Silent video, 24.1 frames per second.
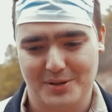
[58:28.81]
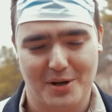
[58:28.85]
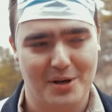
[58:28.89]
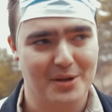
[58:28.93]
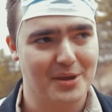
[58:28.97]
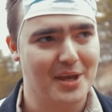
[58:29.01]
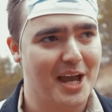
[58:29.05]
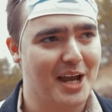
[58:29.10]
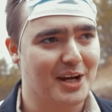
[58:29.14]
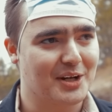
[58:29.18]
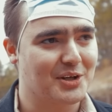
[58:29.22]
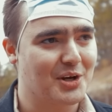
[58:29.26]
All
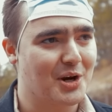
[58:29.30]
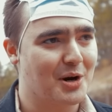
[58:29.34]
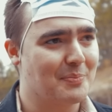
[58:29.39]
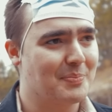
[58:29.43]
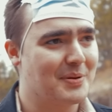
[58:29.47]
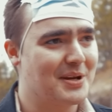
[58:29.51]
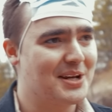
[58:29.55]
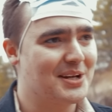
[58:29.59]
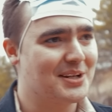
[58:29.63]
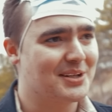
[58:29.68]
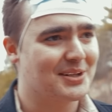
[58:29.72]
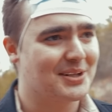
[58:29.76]
the
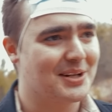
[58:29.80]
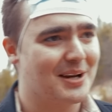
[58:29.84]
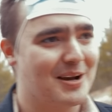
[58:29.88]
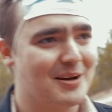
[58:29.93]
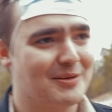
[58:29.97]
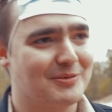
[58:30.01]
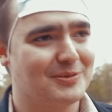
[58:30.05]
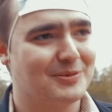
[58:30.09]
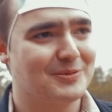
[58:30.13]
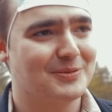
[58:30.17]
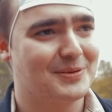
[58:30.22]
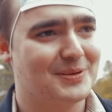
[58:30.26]
XRP
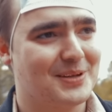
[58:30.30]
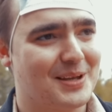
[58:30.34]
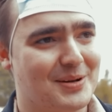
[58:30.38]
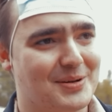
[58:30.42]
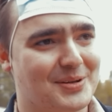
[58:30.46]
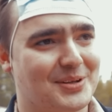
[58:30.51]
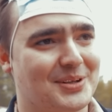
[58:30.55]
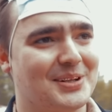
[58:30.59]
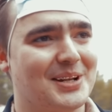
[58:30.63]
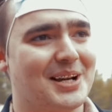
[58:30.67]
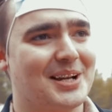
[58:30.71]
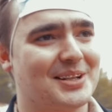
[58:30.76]
stuff, that
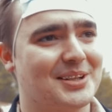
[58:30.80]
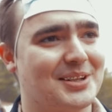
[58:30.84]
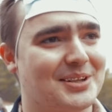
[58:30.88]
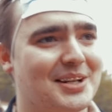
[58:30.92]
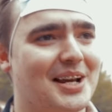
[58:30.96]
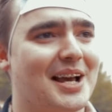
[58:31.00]
was nuts.